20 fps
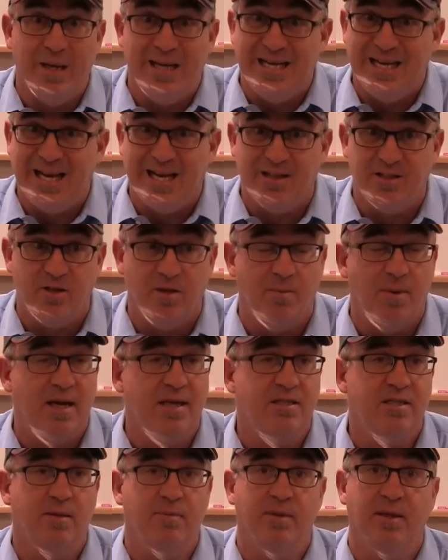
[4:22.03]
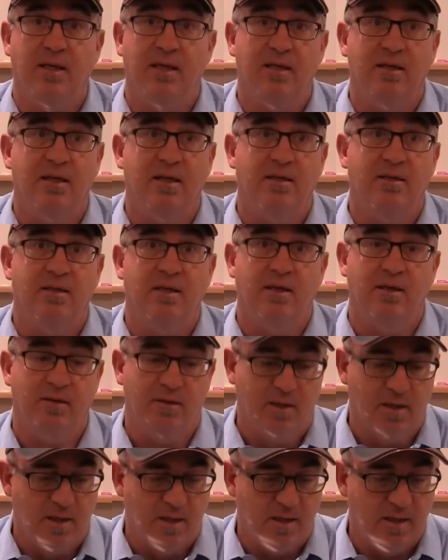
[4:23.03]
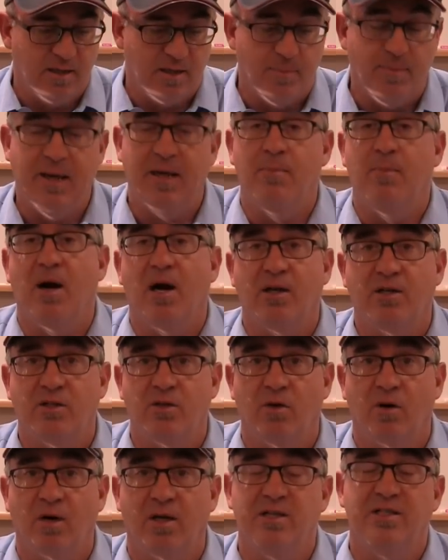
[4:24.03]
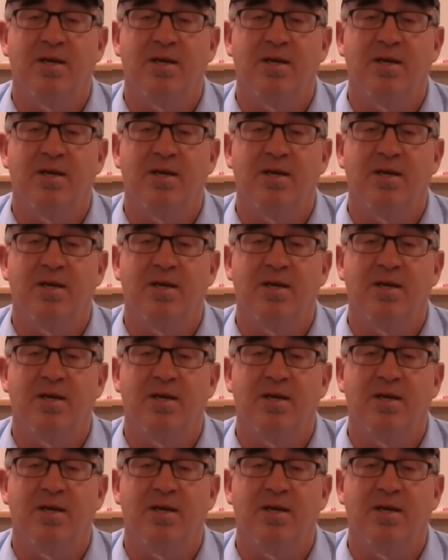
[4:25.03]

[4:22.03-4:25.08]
Windex or buy something at the big box store,